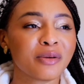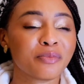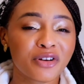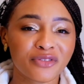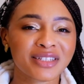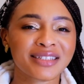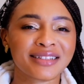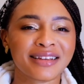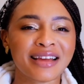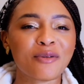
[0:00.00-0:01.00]

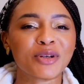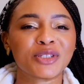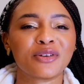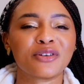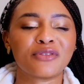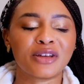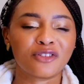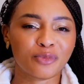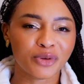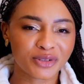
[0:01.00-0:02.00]
Previously, I was not a fan
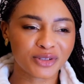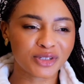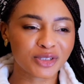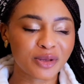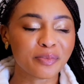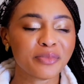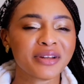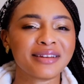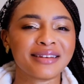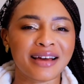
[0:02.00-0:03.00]
of beauty tools,
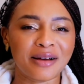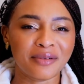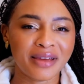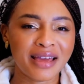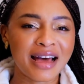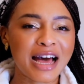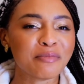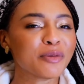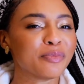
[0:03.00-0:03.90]
but now I'm a